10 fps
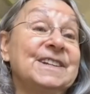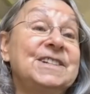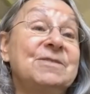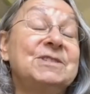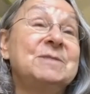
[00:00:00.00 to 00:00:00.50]

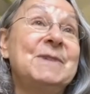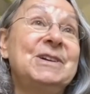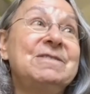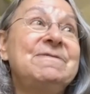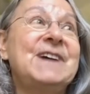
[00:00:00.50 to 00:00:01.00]
So it's a
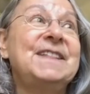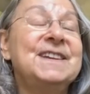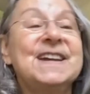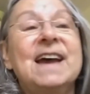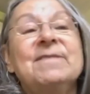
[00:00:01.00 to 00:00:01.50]
matter of, I
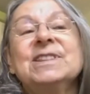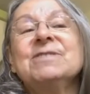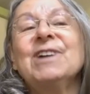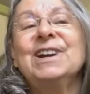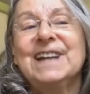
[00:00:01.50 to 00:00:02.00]
think, having the
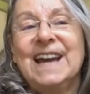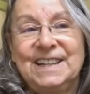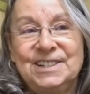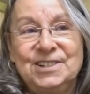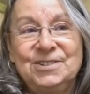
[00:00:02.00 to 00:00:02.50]
right
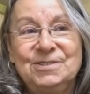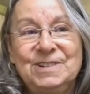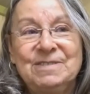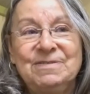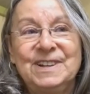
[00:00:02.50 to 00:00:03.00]
attitude
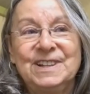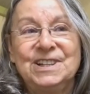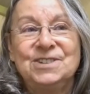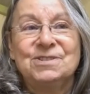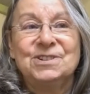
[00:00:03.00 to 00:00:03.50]
and feeling
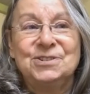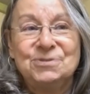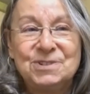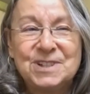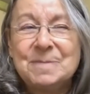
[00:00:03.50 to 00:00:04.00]
you could
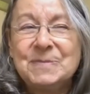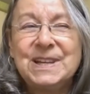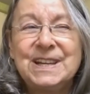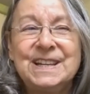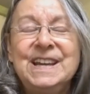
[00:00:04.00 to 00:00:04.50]
do
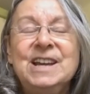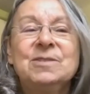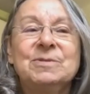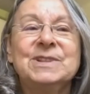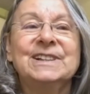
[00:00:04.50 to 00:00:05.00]
something
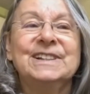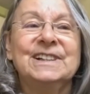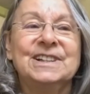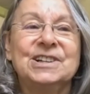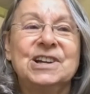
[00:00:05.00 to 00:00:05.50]
with a
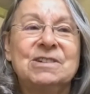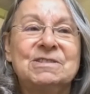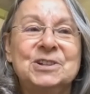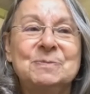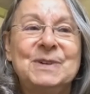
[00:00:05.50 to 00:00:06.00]
little
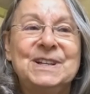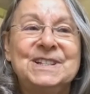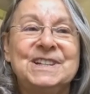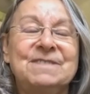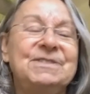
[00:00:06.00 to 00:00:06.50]

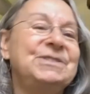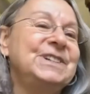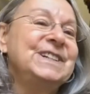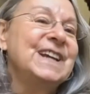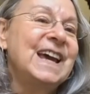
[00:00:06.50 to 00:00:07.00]
encouragement if you
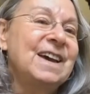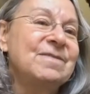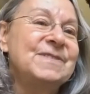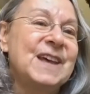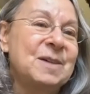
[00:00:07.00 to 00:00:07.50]
didn't have
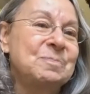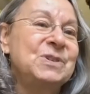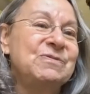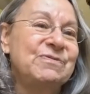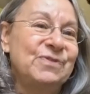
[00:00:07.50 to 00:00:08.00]
that
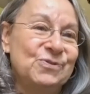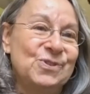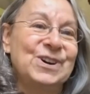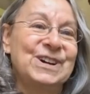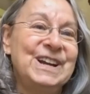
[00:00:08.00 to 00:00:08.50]

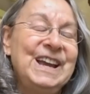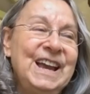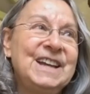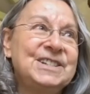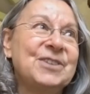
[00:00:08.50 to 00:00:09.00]
before.
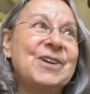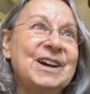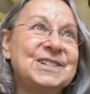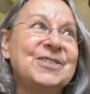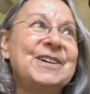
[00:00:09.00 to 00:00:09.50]
So,
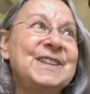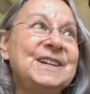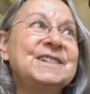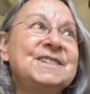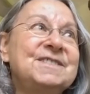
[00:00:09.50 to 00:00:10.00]
uh, so I
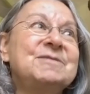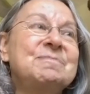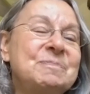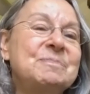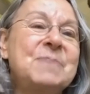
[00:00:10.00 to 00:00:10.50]
think it's
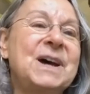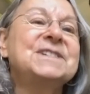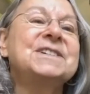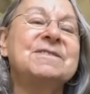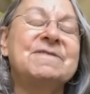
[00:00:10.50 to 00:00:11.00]

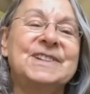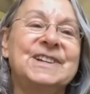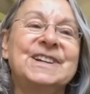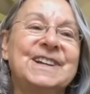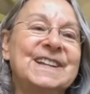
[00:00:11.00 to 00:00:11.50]
positive
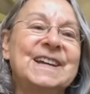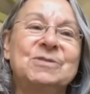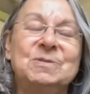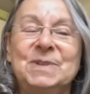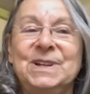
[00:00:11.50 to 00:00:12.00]
thinking. That
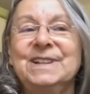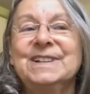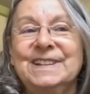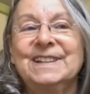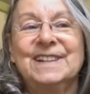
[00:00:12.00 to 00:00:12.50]
would be
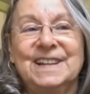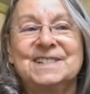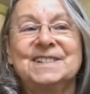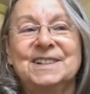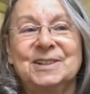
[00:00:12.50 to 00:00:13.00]
the
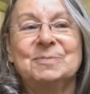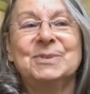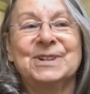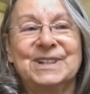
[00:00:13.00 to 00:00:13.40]
lesson in the book.